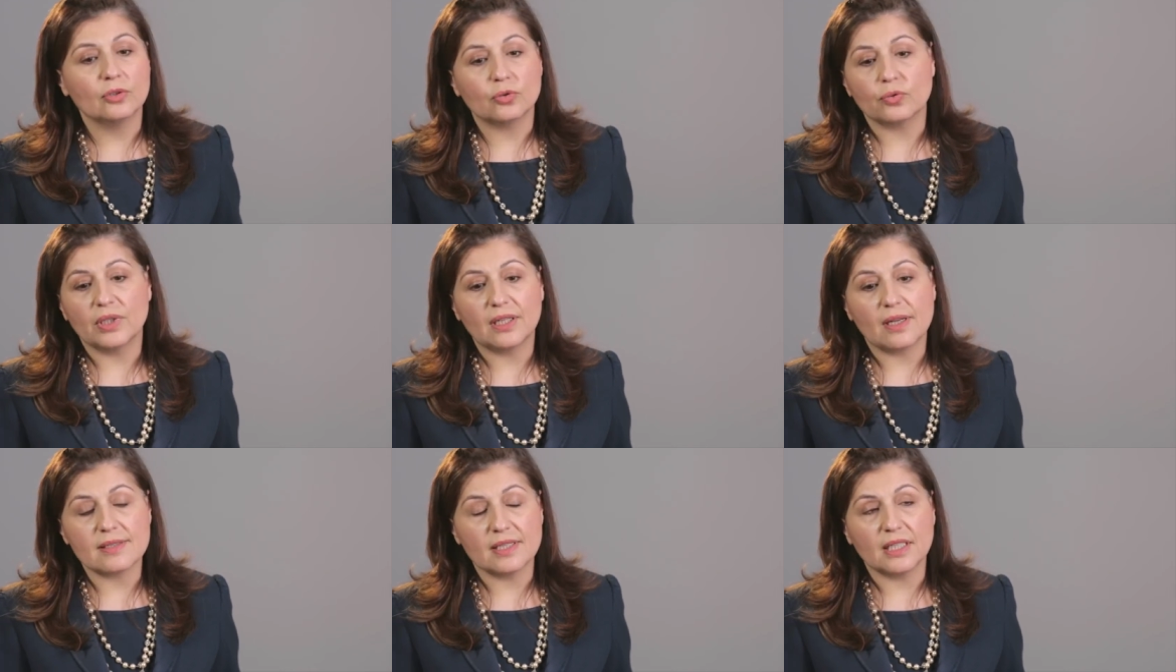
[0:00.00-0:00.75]
to
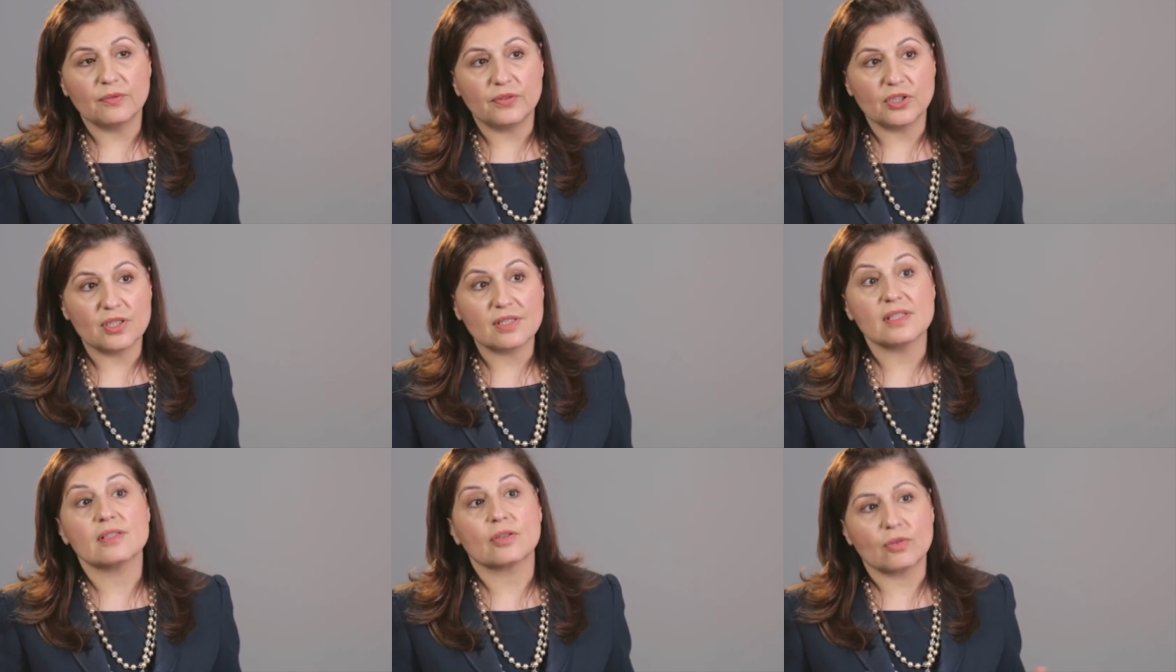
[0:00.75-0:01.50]
realising
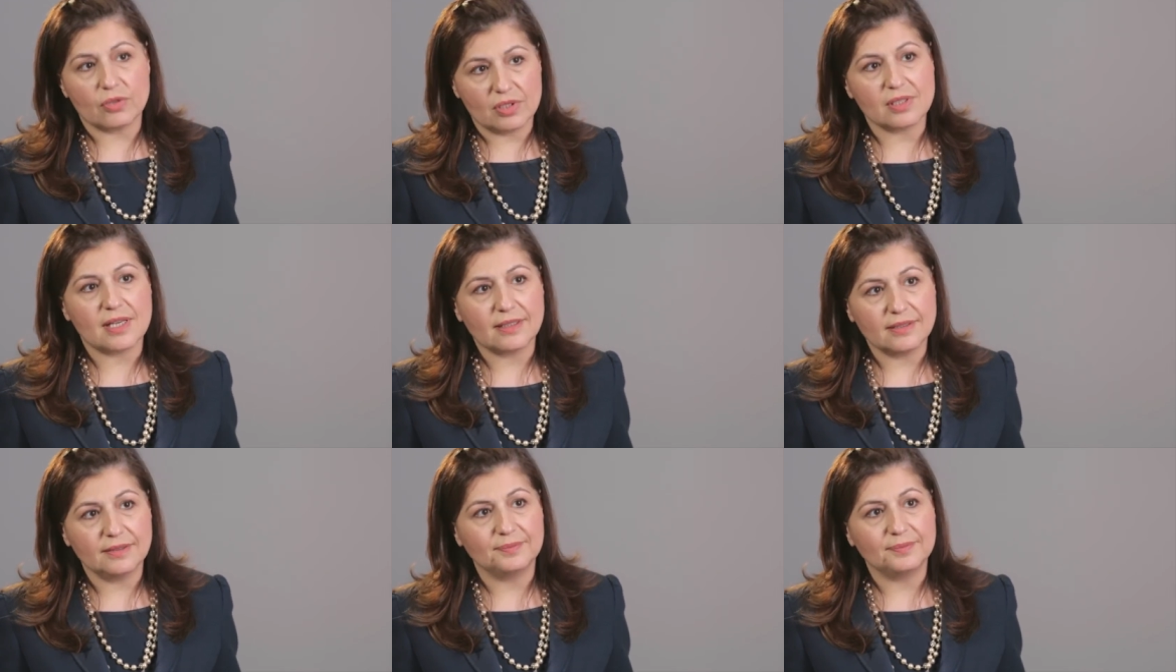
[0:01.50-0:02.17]
efficiencies across the sector.